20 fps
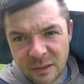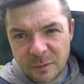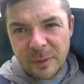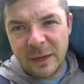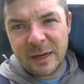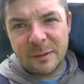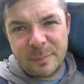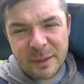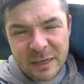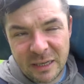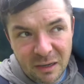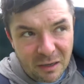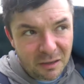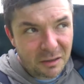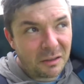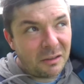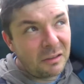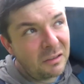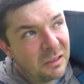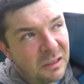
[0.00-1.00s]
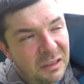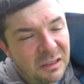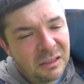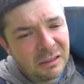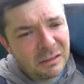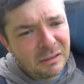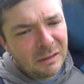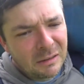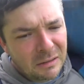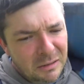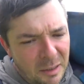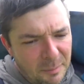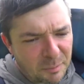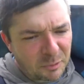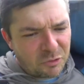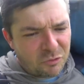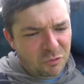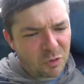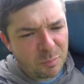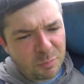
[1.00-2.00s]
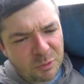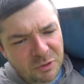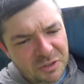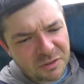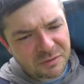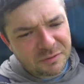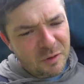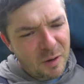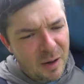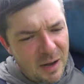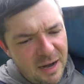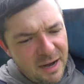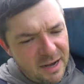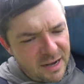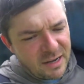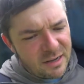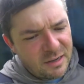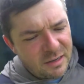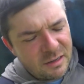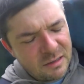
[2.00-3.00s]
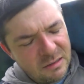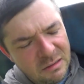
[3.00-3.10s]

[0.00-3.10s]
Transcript: We had big huddle, a couple dripples of rain.